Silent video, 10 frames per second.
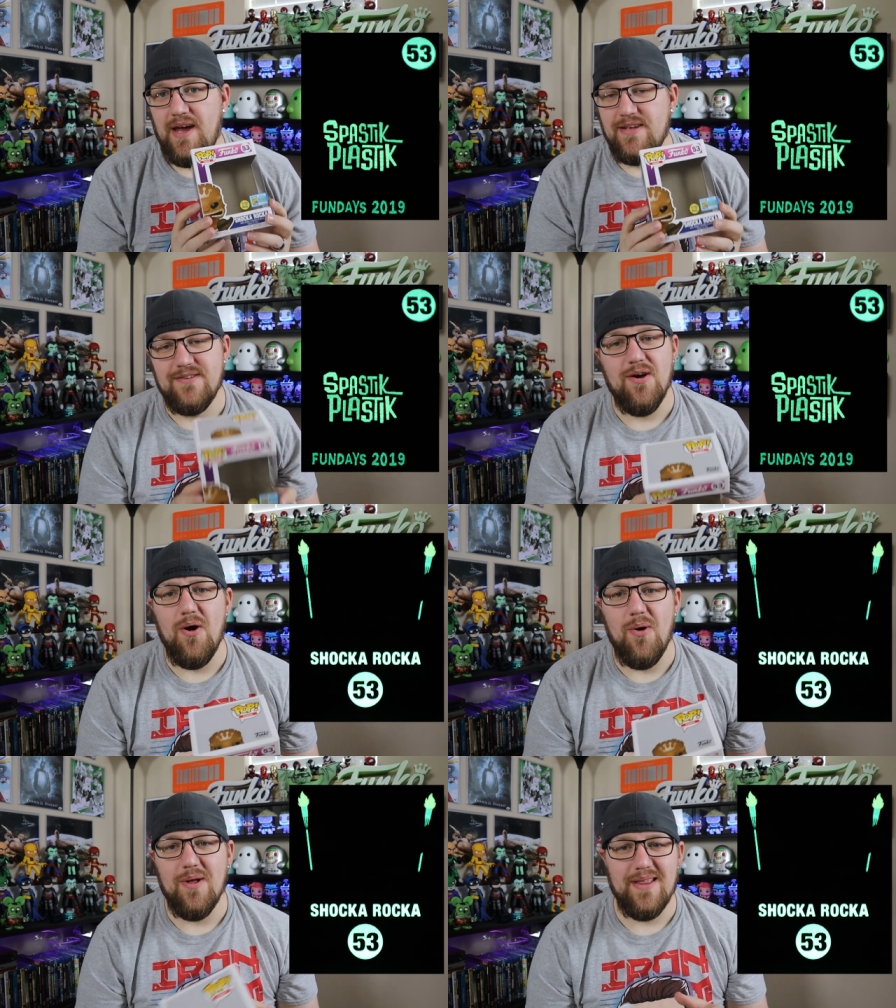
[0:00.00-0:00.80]

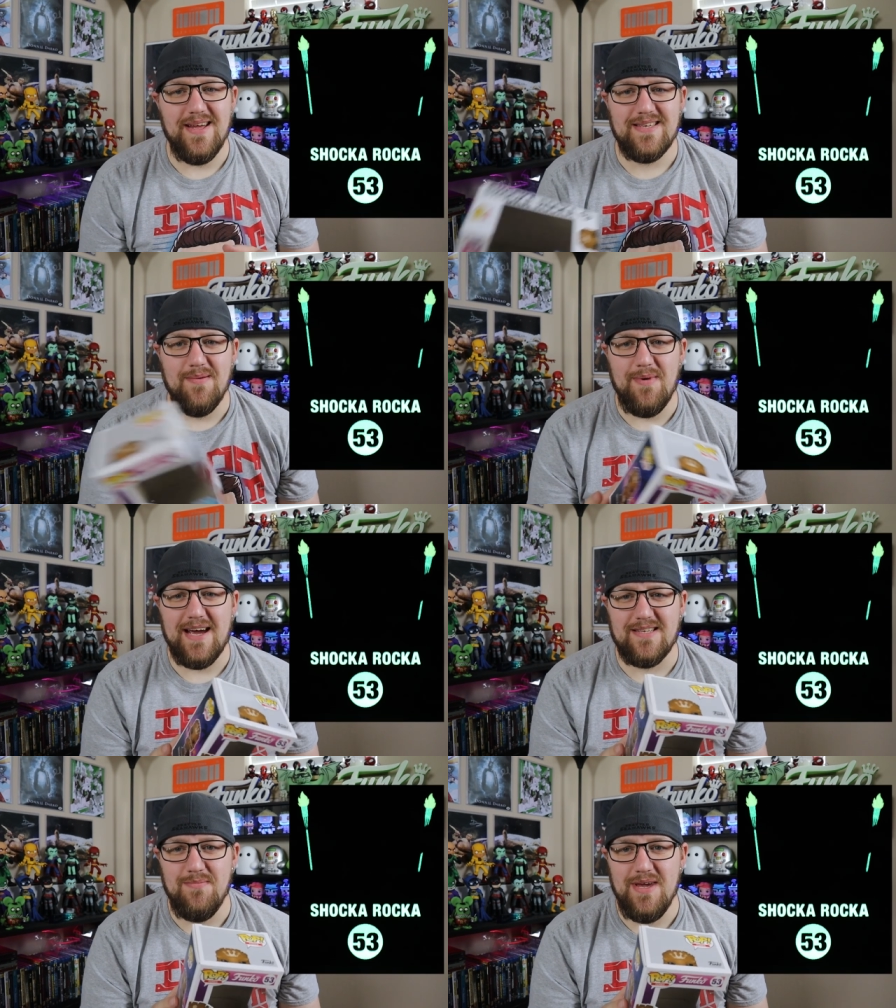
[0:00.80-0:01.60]
So let's get
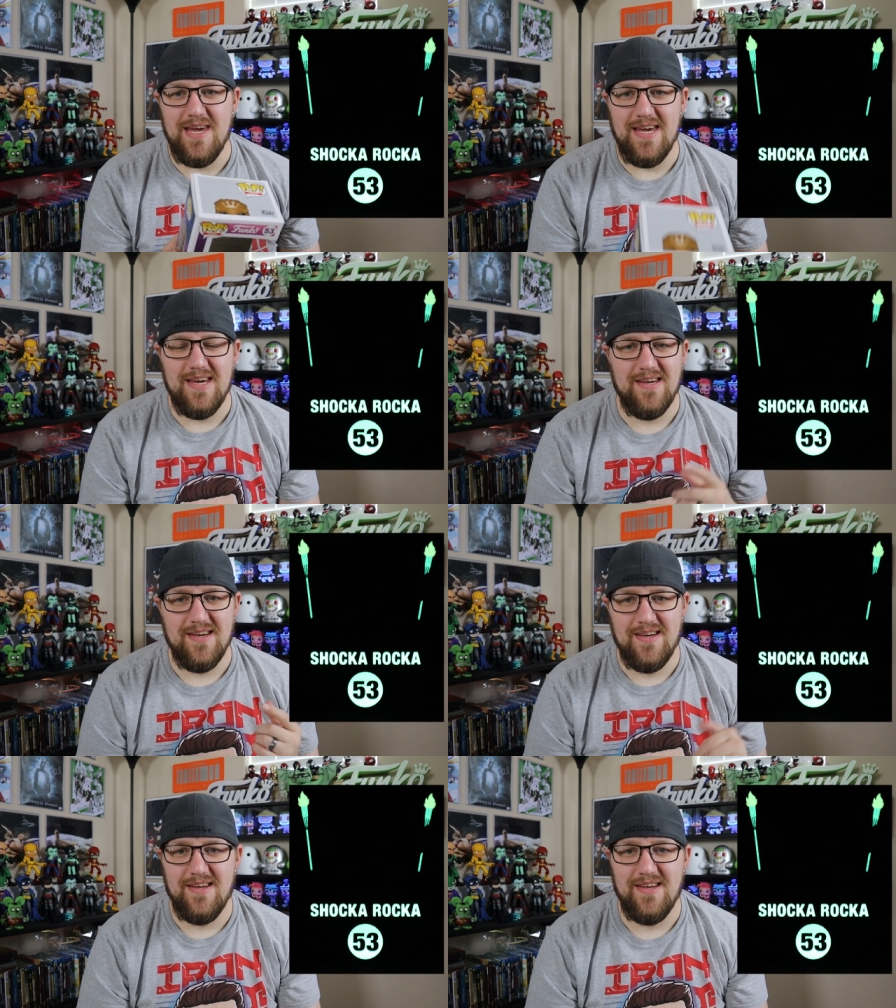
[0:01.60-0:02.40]
back to me
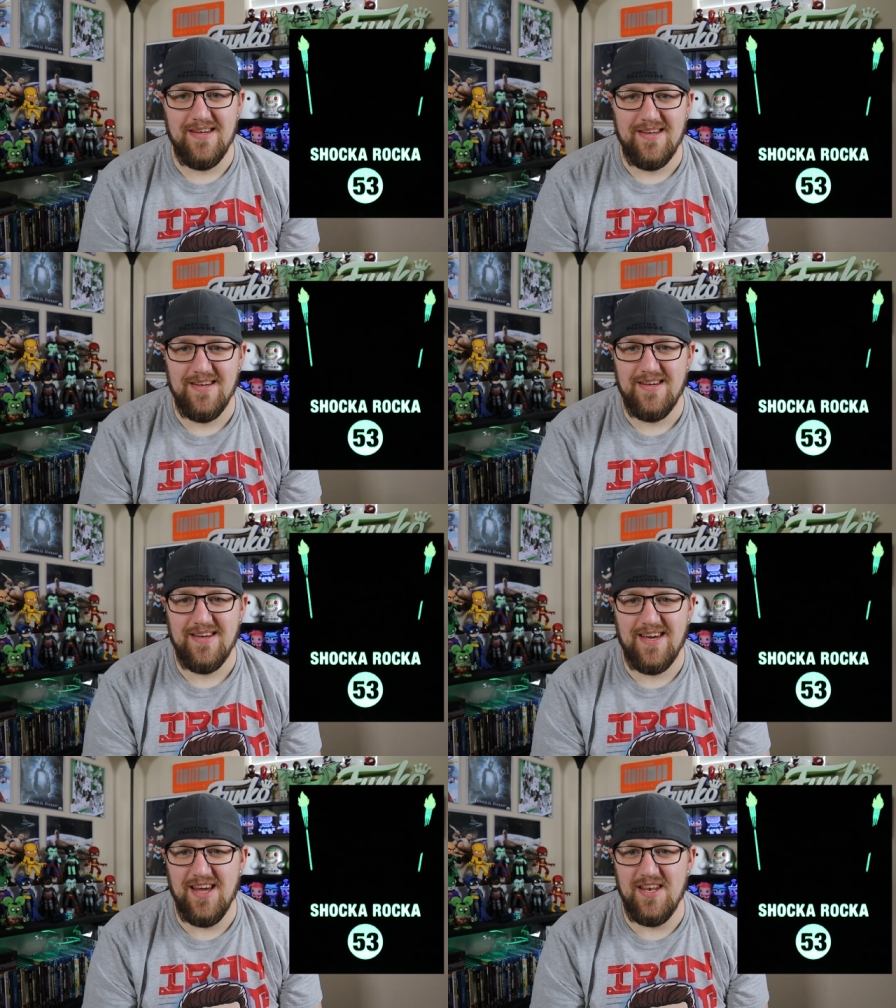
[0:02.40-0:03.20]

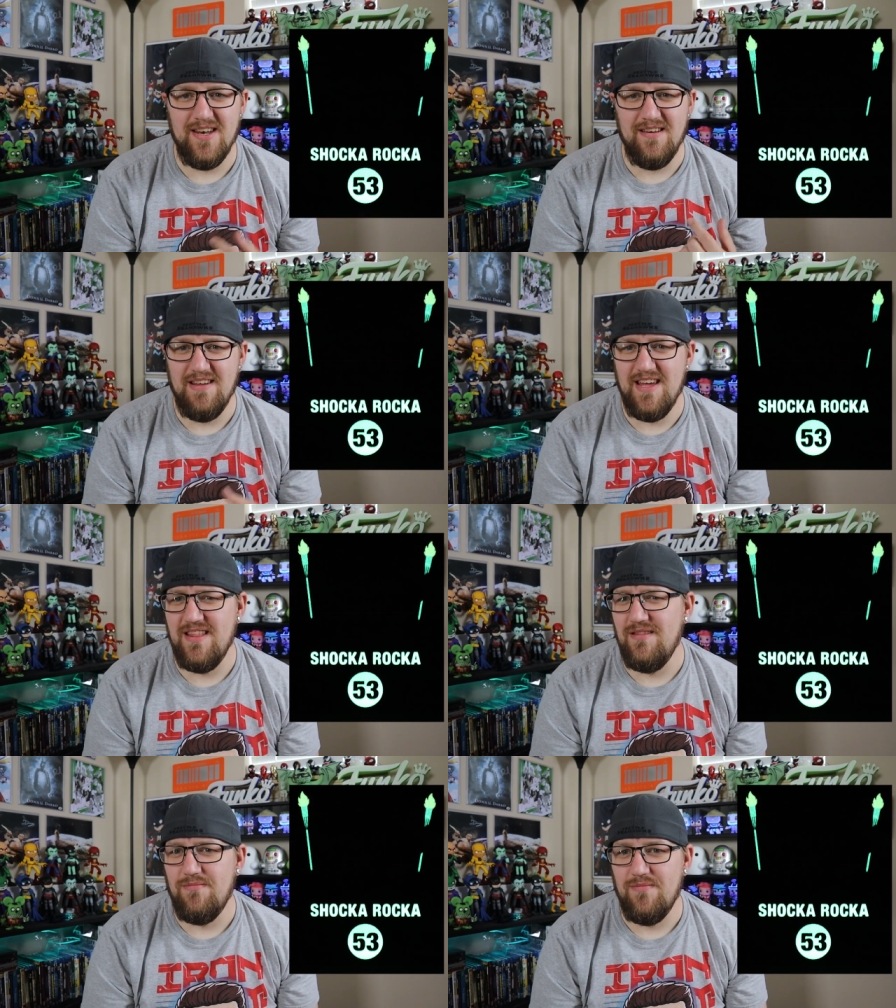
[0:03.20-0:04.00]
cutting
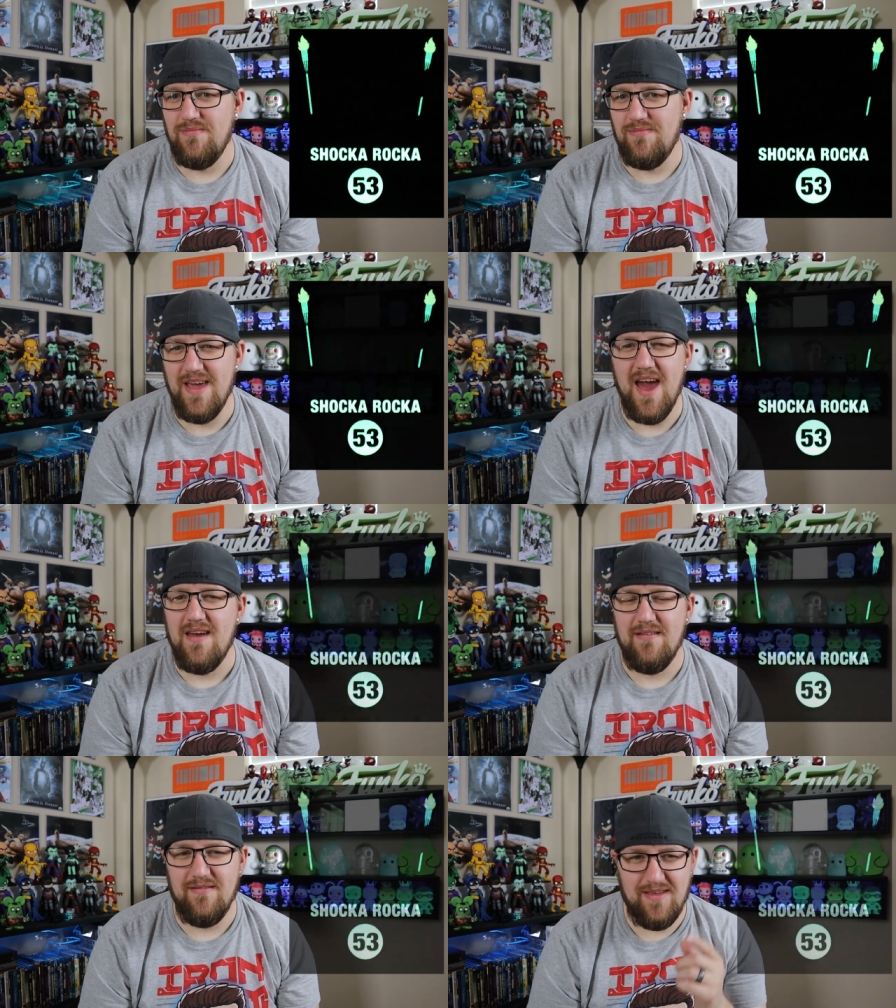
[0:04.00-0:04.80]
in, yeah,
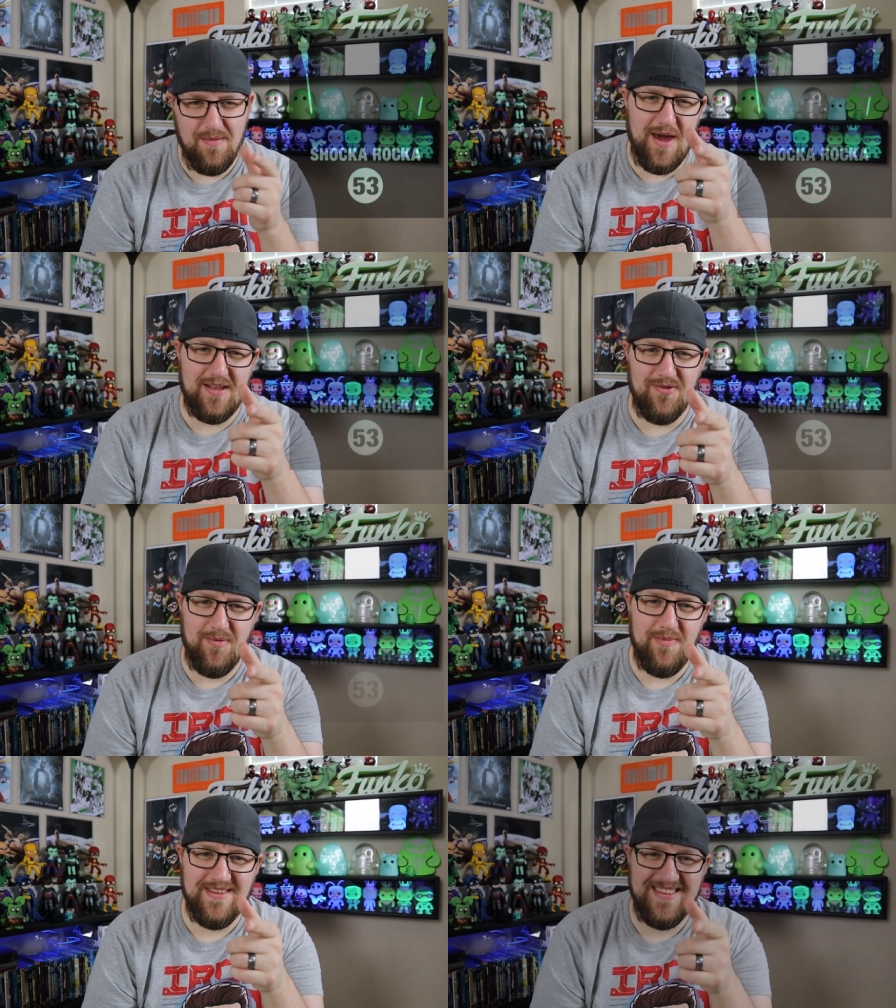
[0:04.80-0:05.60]
get back to them.